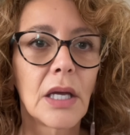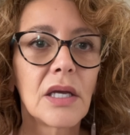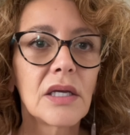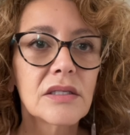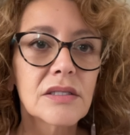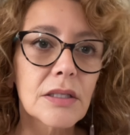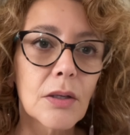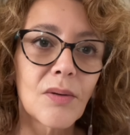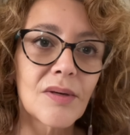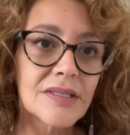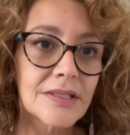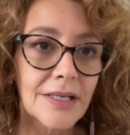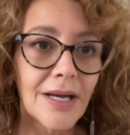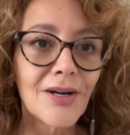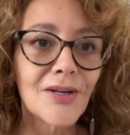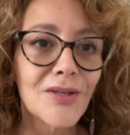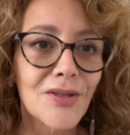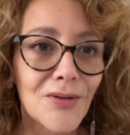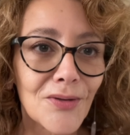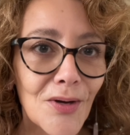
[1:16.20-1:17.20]
So I dug
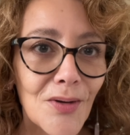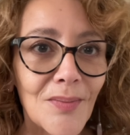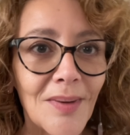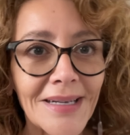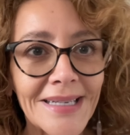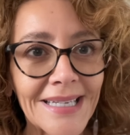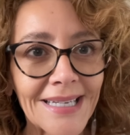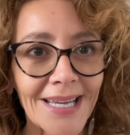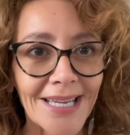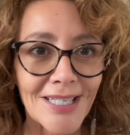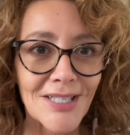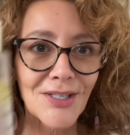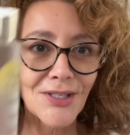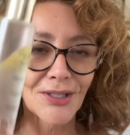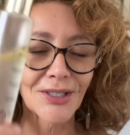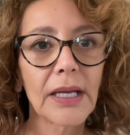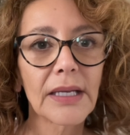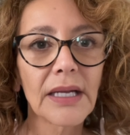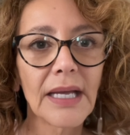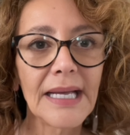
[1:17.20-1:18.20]
through my collection
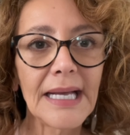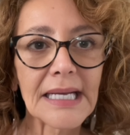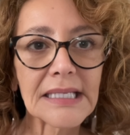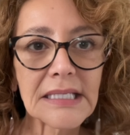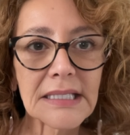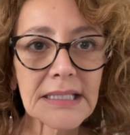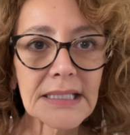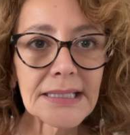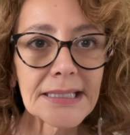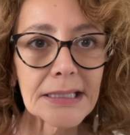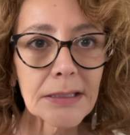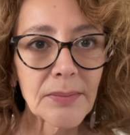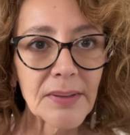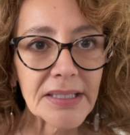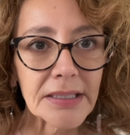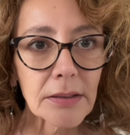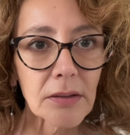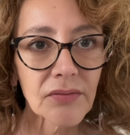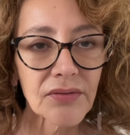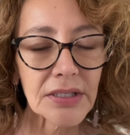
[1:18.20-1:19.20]
and I added a little bit
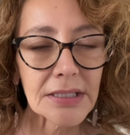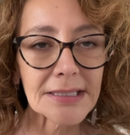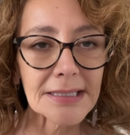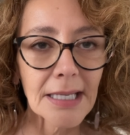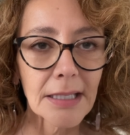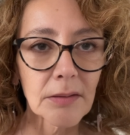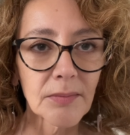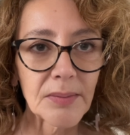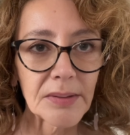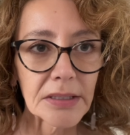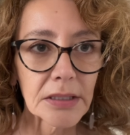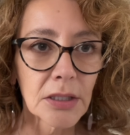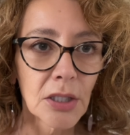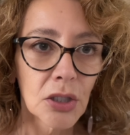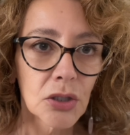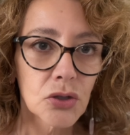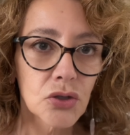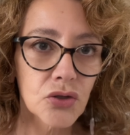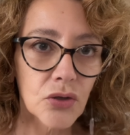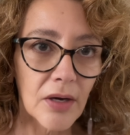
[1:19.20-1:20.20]
of the Dalba
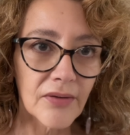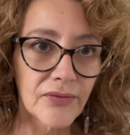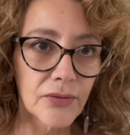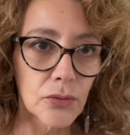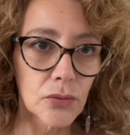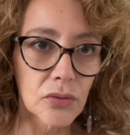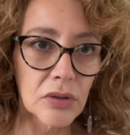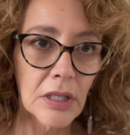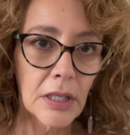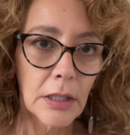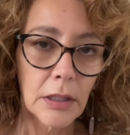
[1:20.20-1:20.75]
Truffle